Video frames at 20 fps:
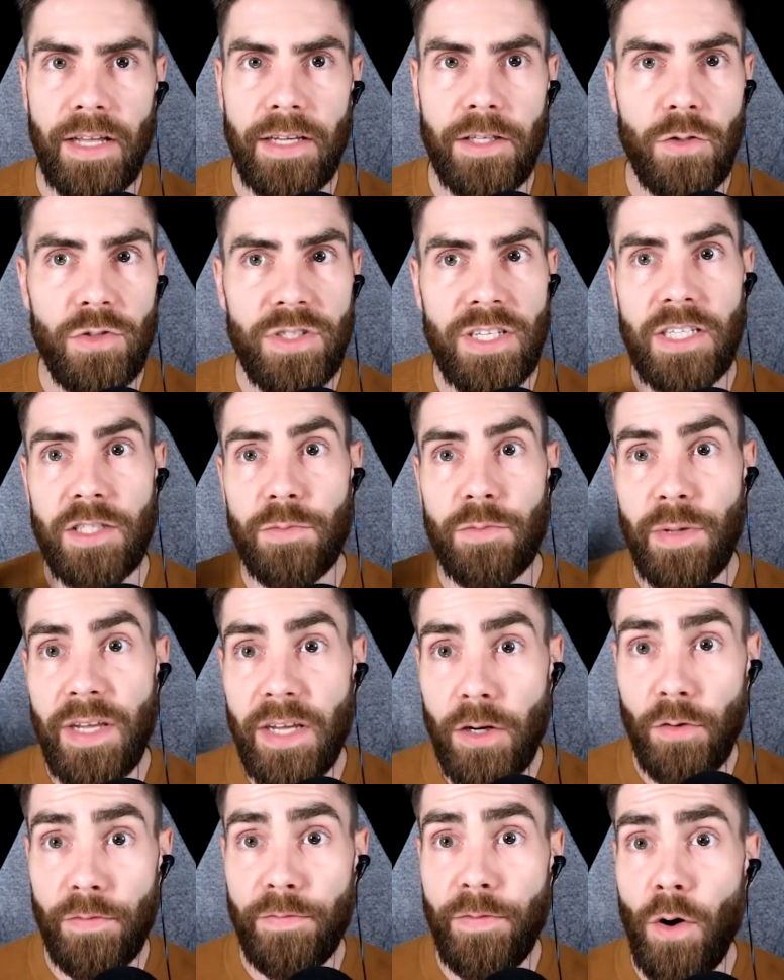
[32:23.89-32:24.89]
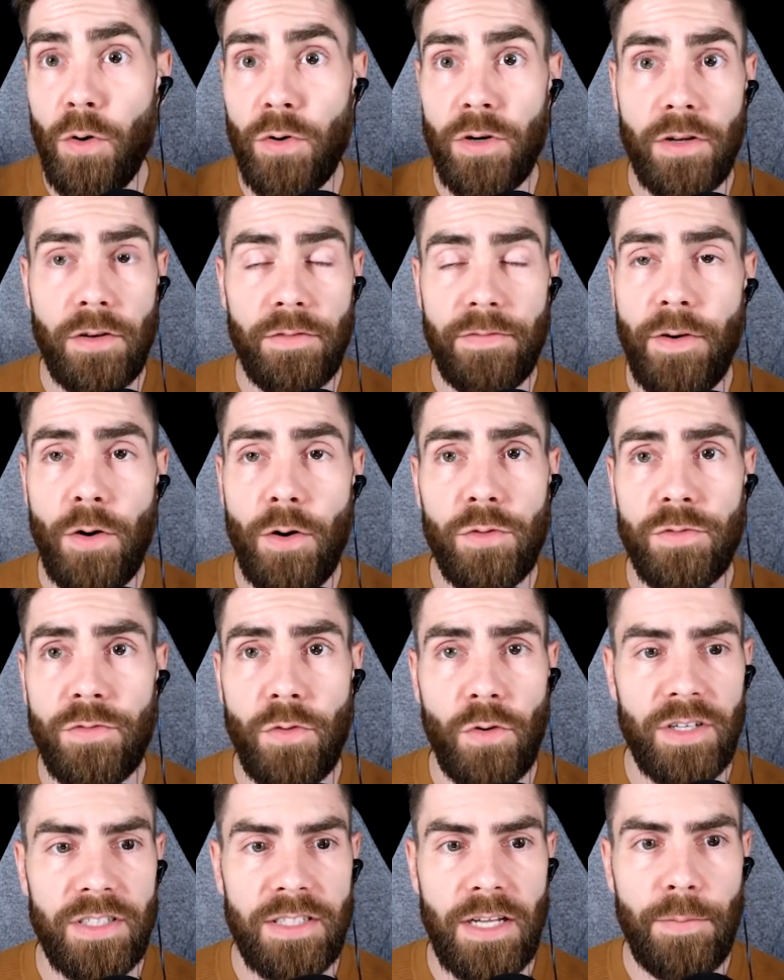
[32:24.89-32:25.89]
like using speakerphone on a phone,
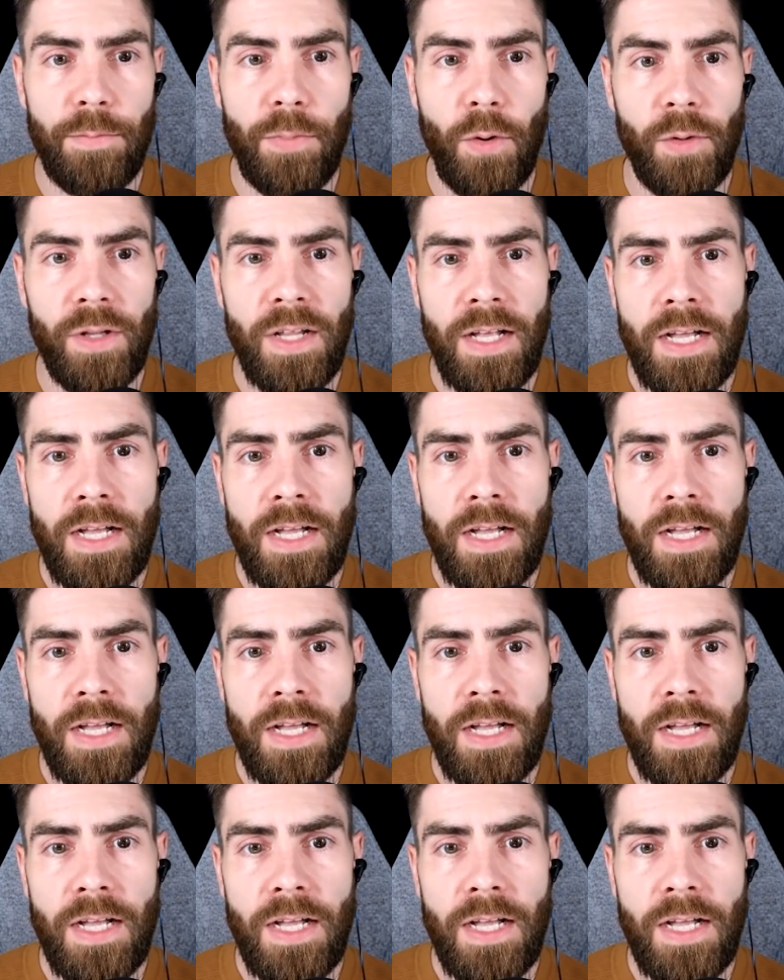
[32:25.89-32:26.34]
for example,